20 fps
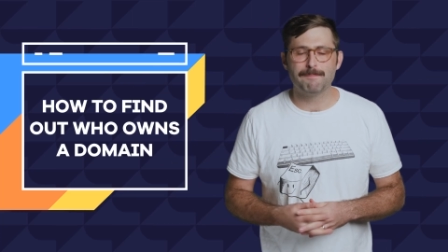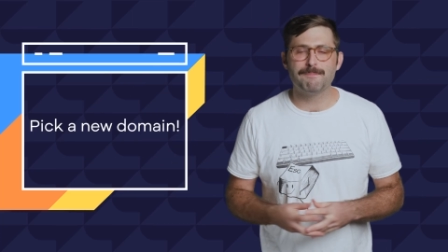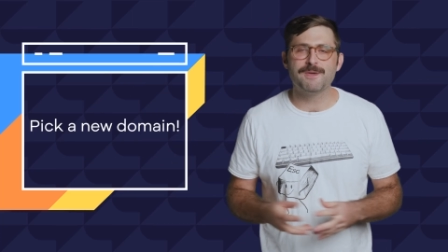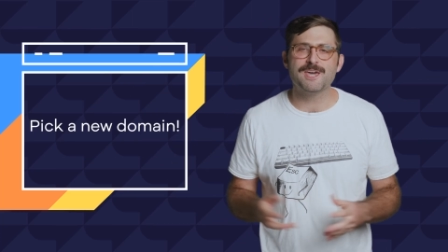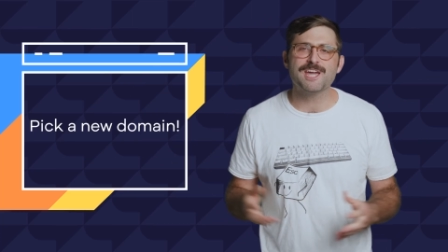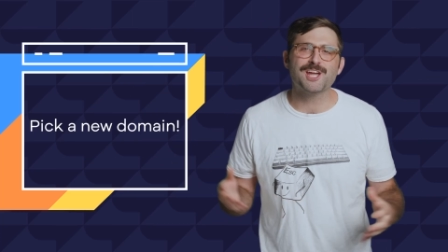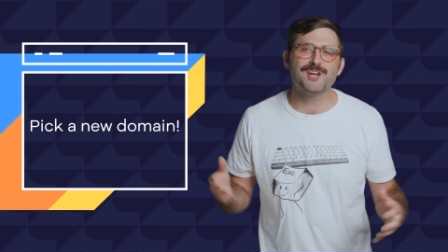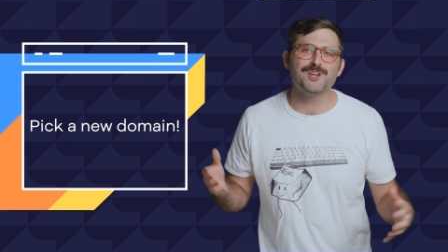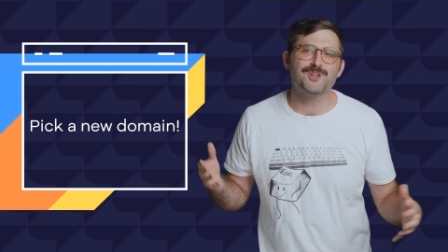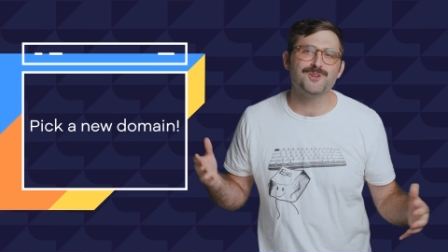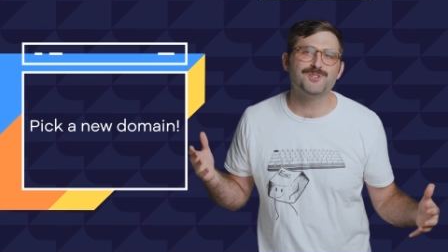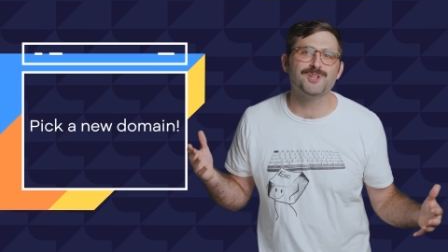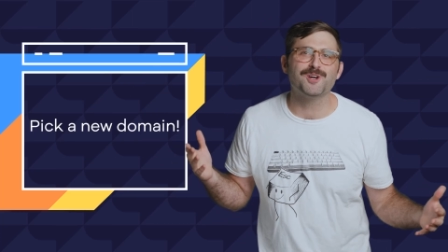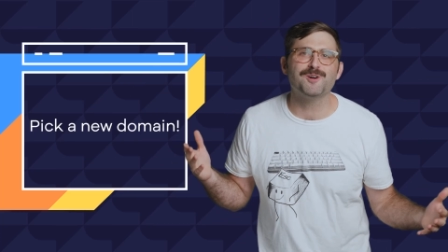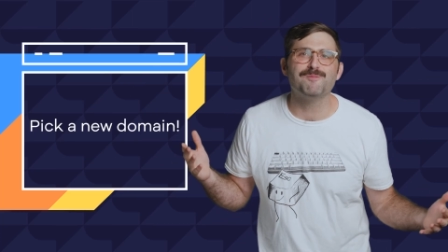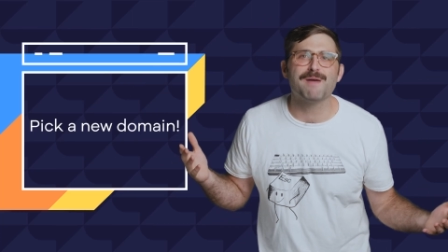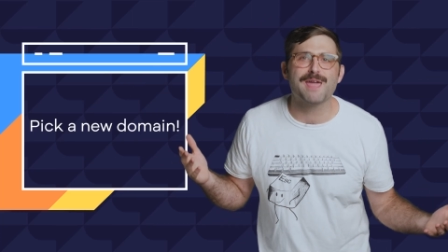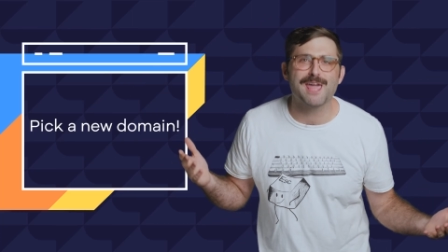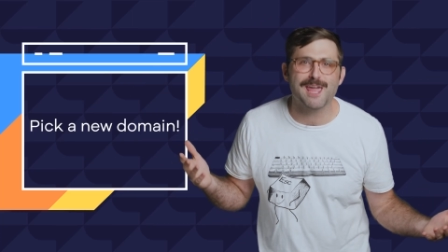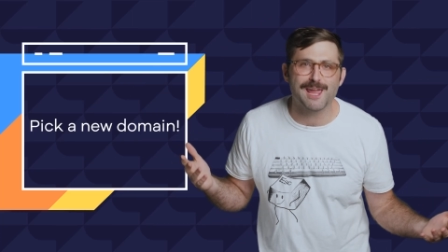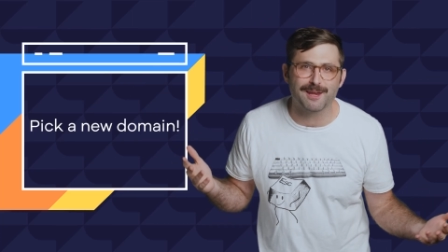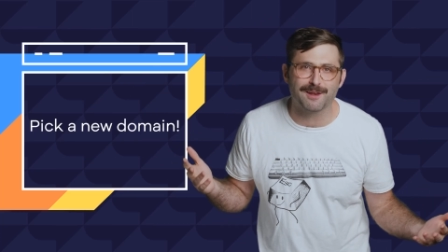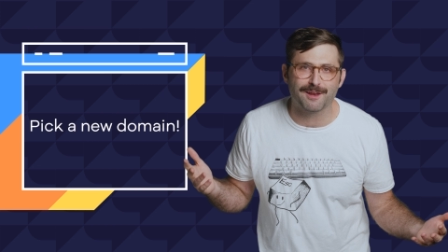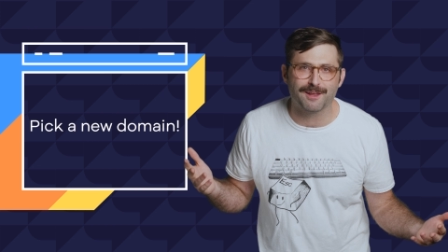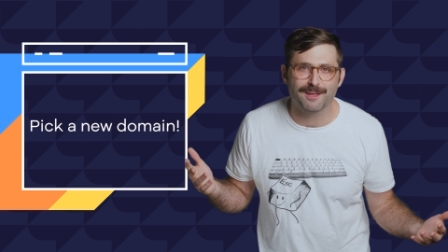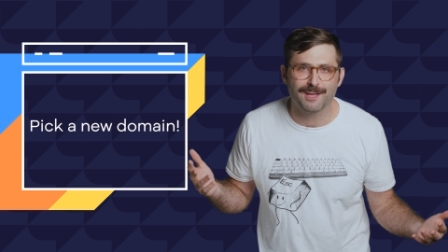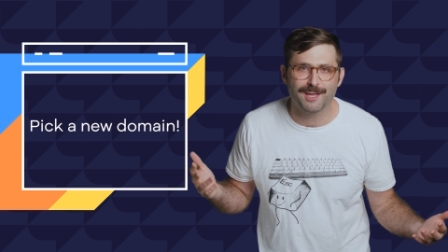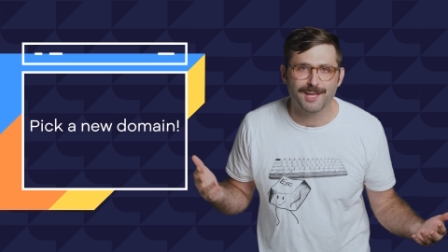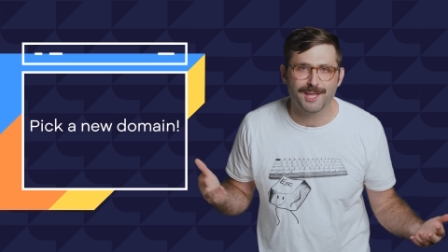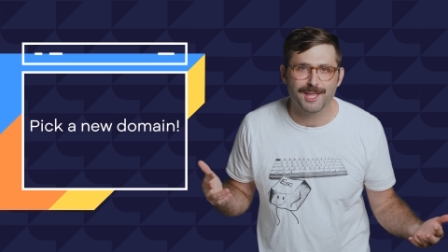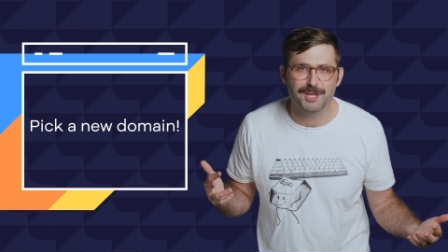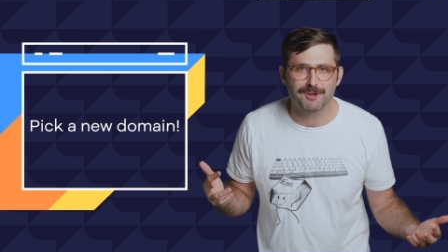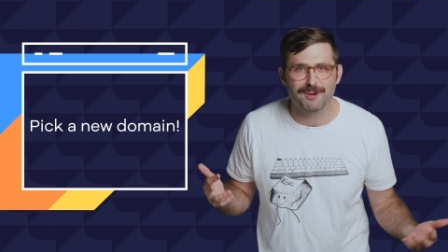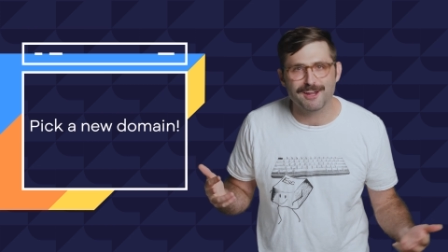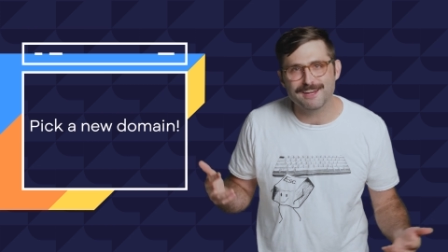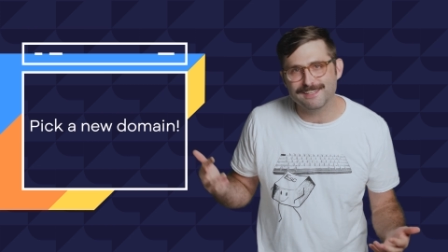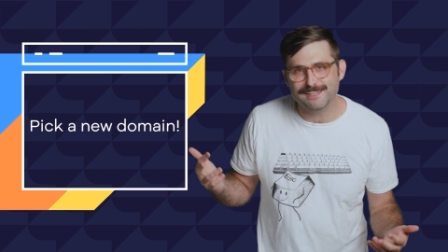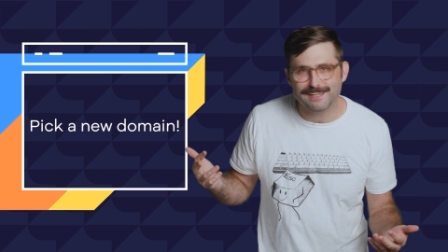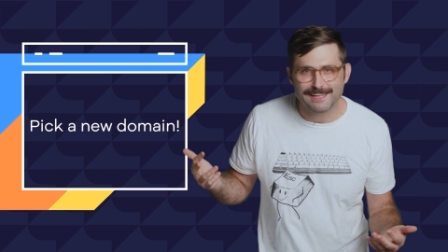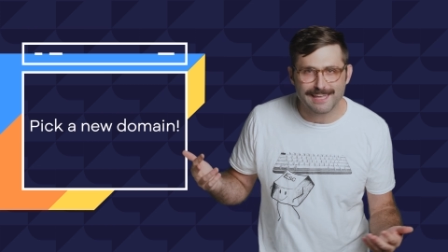pick a new domain. Your
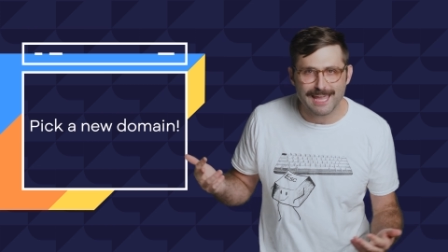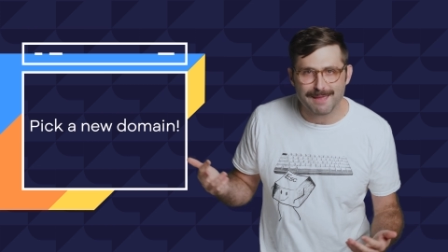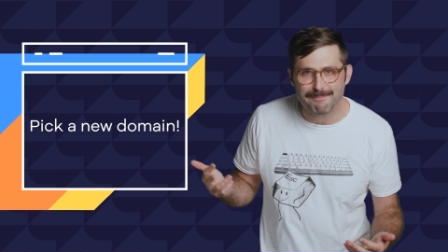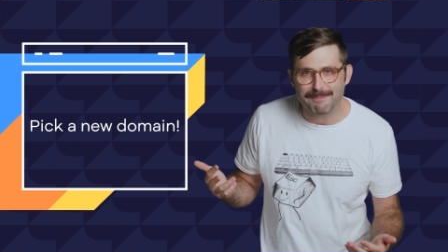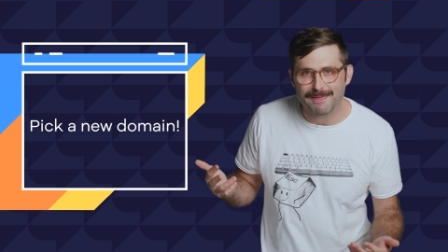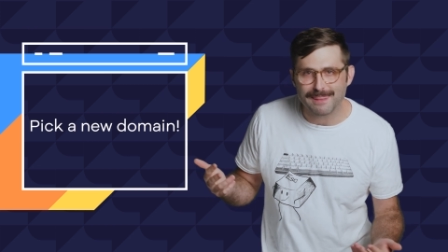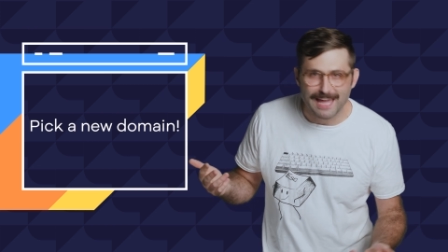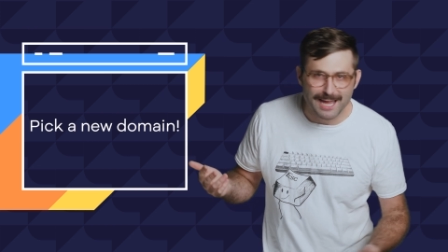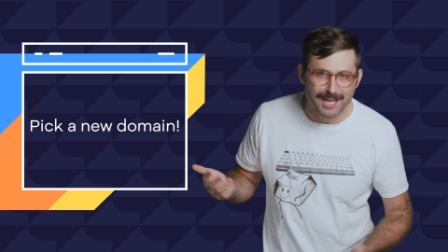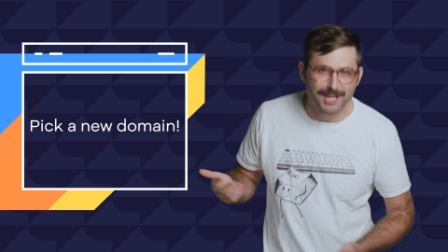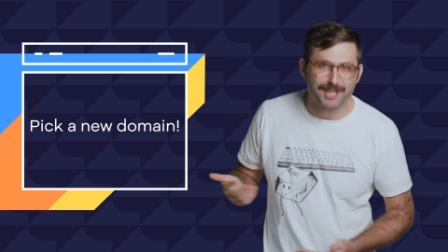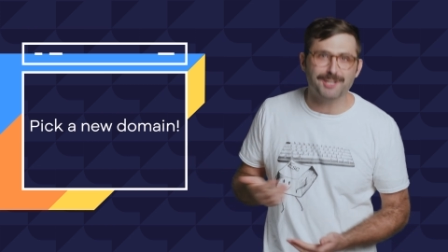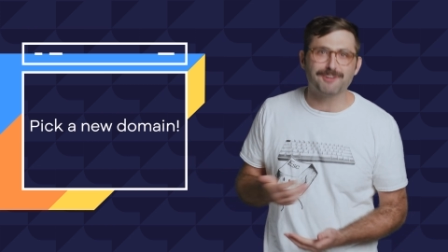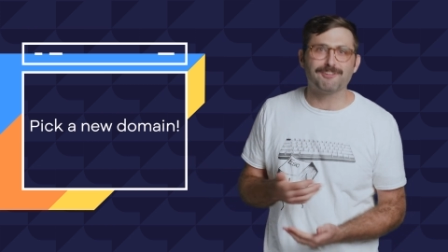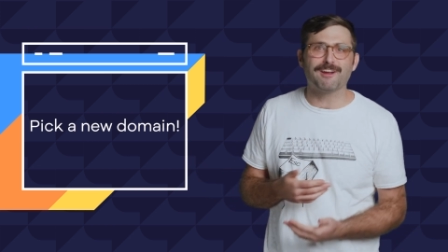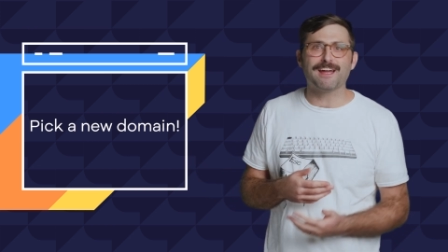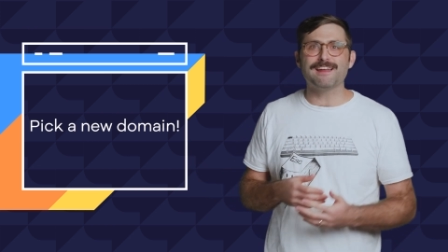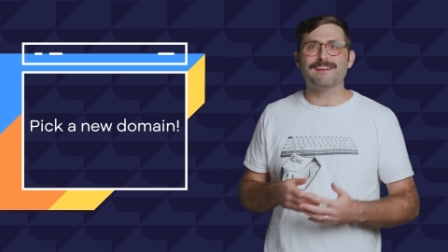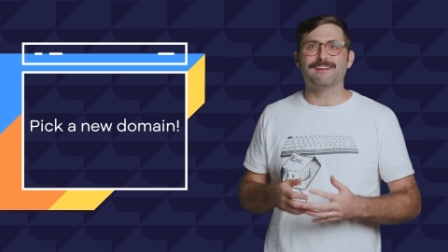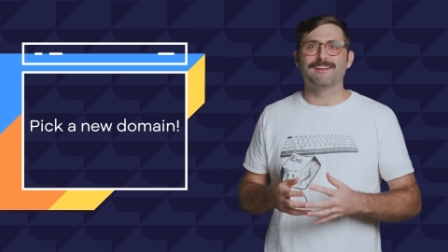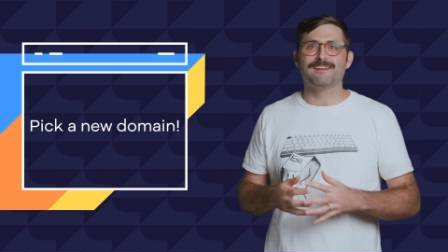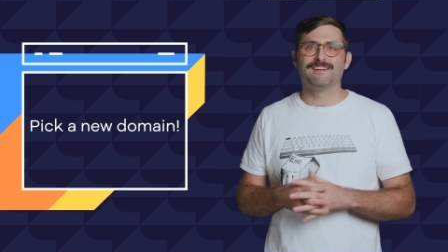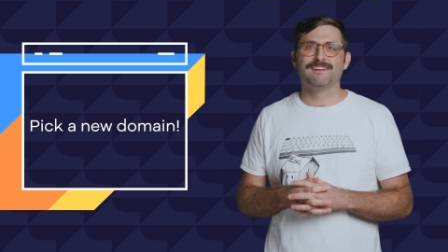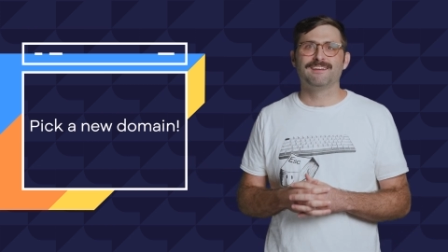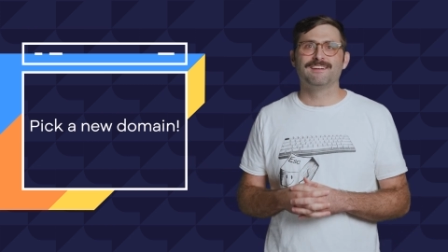idea can't be that good, right?